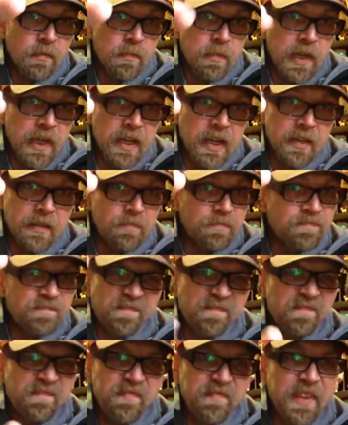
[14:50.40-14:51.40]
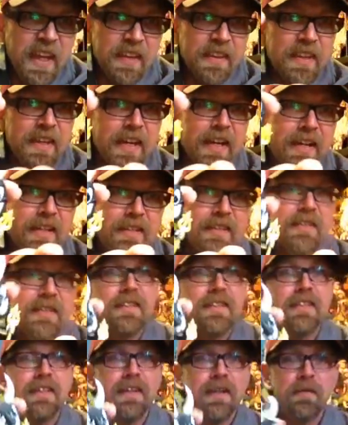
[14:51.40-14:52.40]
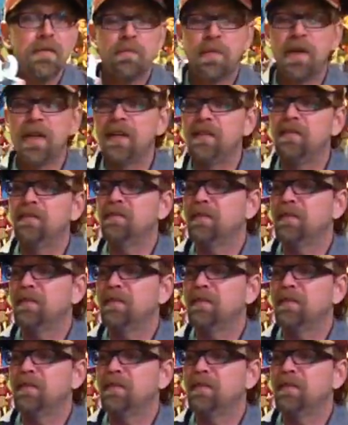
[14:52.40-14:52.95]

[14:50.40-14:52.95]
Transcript: but nothing else. But,